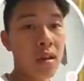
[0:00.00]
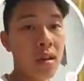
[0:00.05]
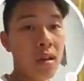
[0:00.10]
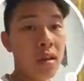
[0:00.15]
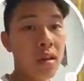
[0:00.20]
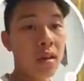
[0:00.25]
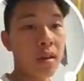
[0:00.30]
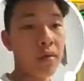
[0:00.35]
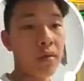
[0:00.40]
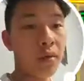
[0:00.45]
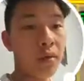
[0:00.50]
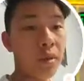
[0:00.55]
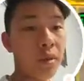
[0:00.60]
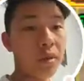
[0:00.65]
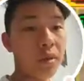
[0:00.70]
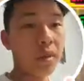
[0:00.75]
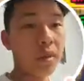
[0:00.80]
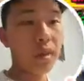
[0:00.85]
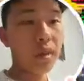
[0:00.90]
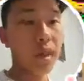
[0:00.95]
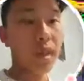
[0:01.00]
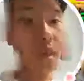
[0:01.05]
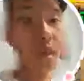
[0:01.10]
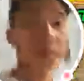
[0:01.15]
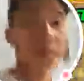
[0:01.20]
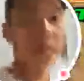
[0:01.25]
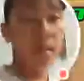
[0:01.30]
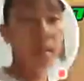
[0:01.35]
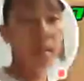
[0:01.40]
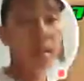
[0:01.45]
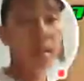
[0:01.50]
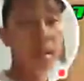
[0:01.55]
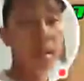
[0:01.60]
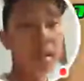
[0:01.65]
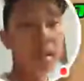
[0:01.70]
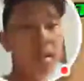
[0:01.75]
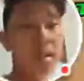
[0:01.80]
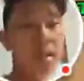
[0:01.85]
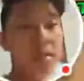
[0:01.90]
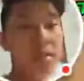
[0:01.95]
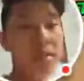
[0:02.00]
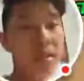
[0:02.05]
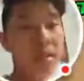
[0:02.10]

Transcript: Unfortunately. So